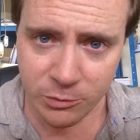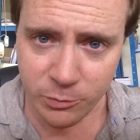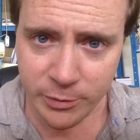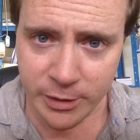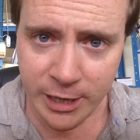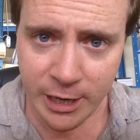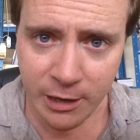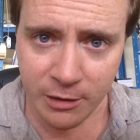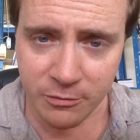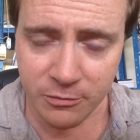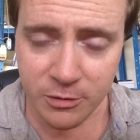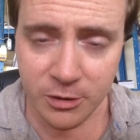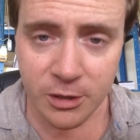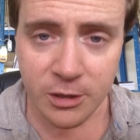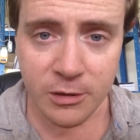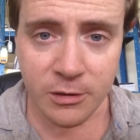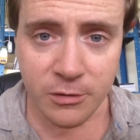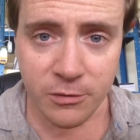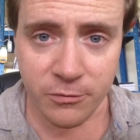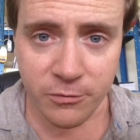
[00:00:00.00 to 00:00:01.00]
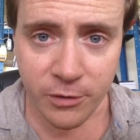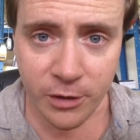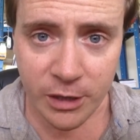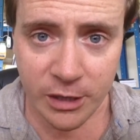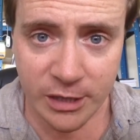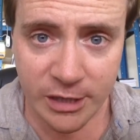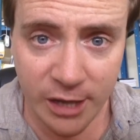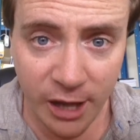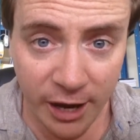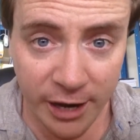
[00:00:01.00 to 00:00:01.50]
signals we have
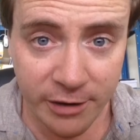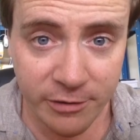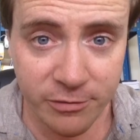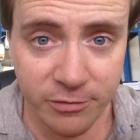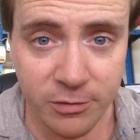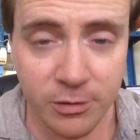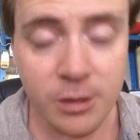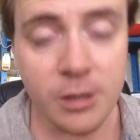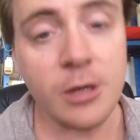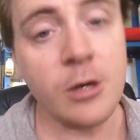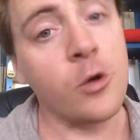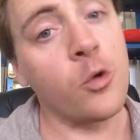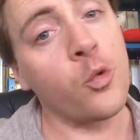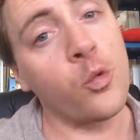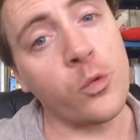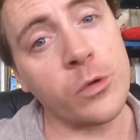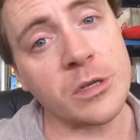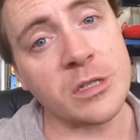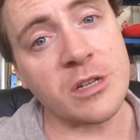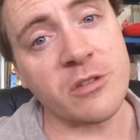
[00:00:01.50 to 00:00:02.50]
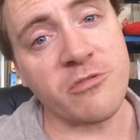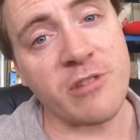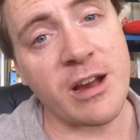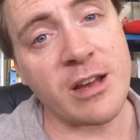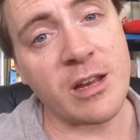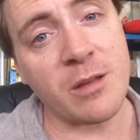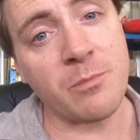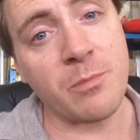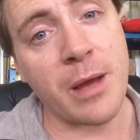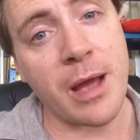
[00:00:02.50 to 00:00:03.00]
for life was
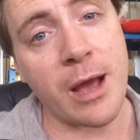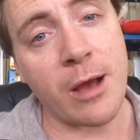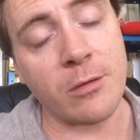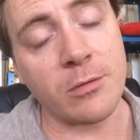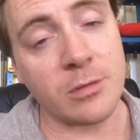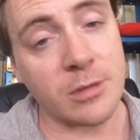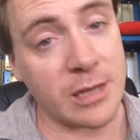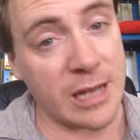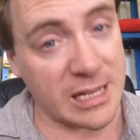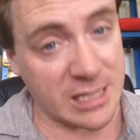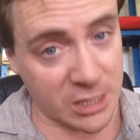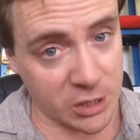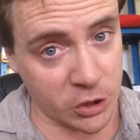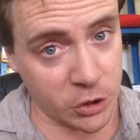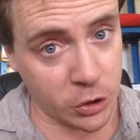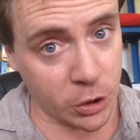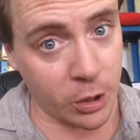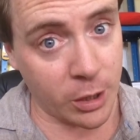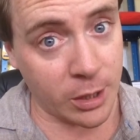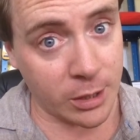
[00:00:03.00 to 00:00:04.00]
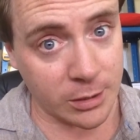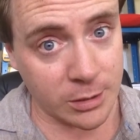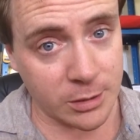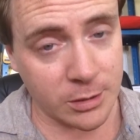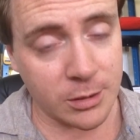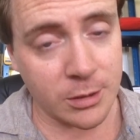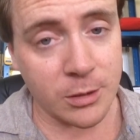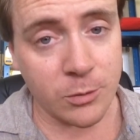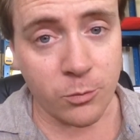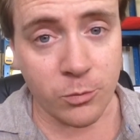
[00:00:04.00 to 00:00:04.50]
around about, as a
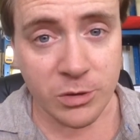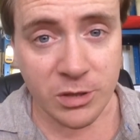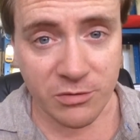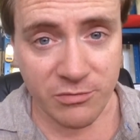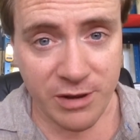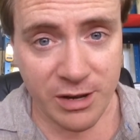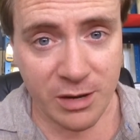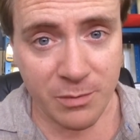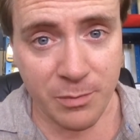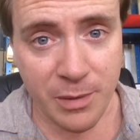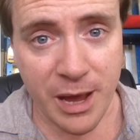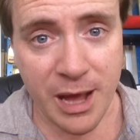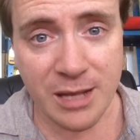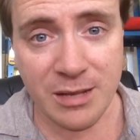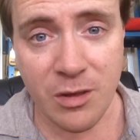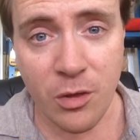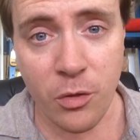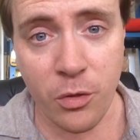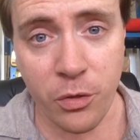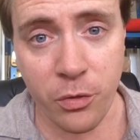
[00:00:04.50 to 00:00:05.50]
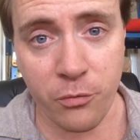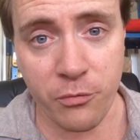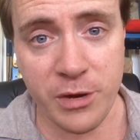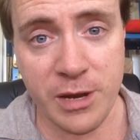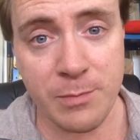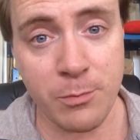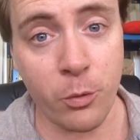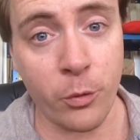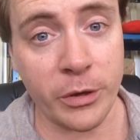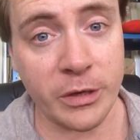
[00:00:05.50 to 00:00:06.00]
start, was around about
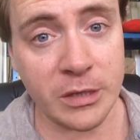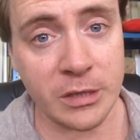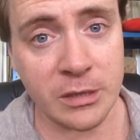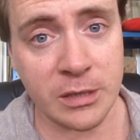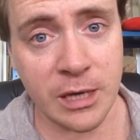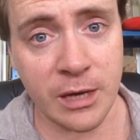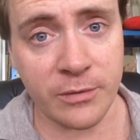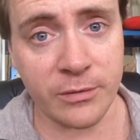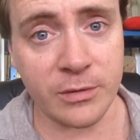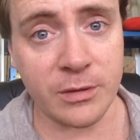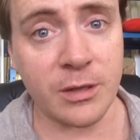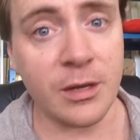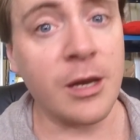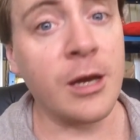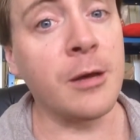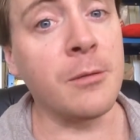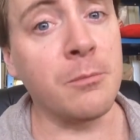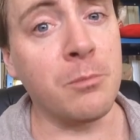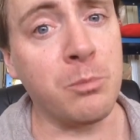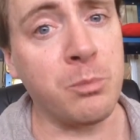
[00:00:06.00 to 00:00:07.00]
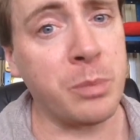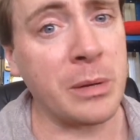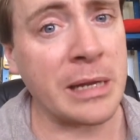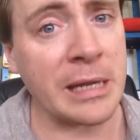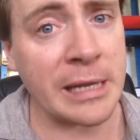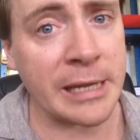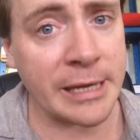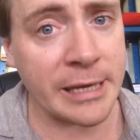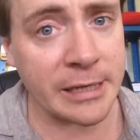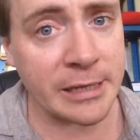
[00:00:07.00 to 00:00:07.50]
3.7
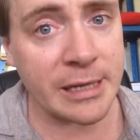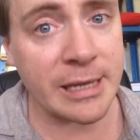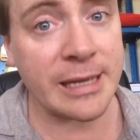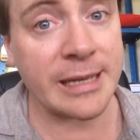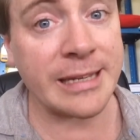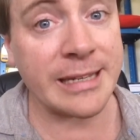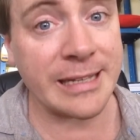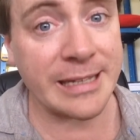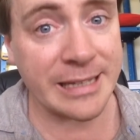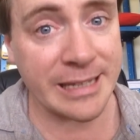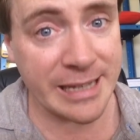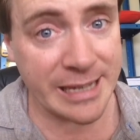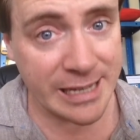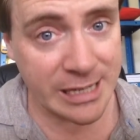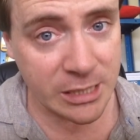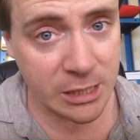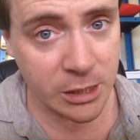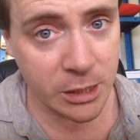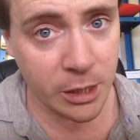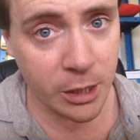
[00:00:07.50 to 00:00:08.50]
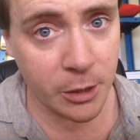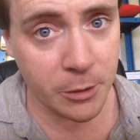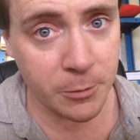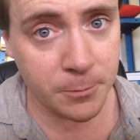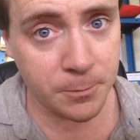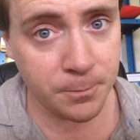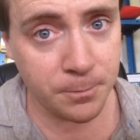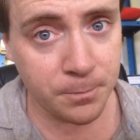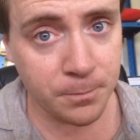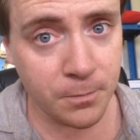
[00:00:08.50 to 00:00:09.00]
billion years ago.